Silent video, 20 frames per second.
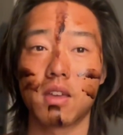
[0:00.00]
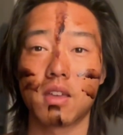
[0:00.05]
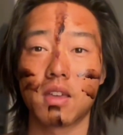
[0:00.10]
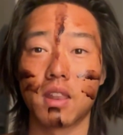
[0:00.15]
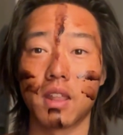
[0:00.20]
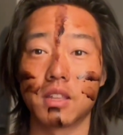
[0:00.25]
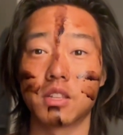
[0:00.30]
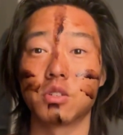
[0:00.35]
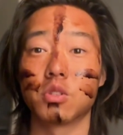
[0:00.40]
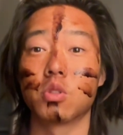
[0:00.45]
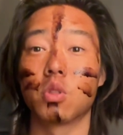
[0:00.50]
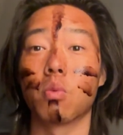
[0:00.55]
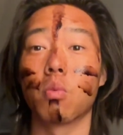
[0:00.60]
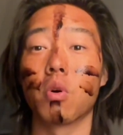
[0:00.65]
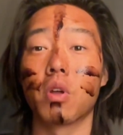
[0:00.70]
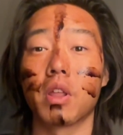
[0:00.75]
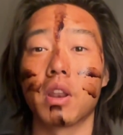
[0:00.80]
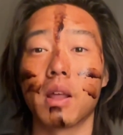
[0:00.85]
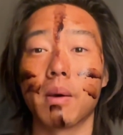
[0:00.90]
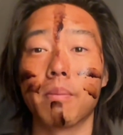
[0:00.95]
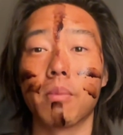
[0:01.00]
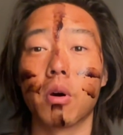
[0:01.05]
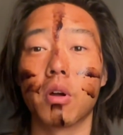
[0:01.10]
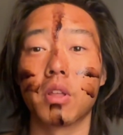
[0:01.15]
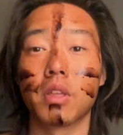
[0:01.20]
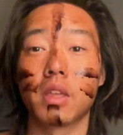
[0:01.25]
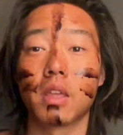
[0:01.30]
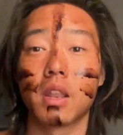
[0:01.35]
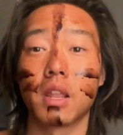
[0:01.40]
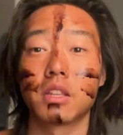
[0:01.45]
connecting to the water in our
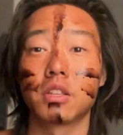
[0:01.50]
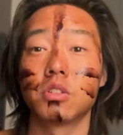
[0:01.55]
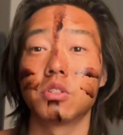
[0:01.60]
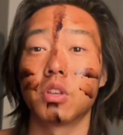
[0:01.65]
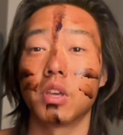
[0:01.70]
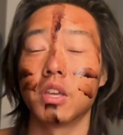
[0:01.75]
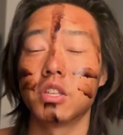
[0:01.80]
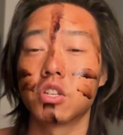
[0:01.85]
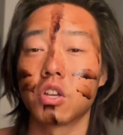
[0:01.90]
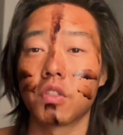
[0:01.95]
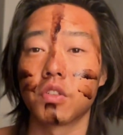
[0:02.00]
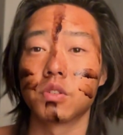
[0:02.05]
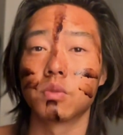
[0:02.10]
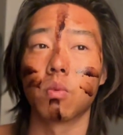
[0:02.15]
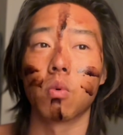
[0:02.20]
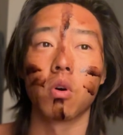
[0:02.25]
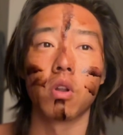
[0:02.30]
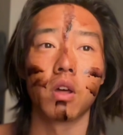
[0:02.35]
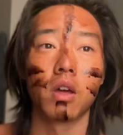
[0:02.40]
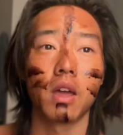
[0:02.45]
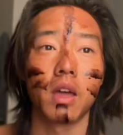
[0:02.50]
body, connecting to each other's water,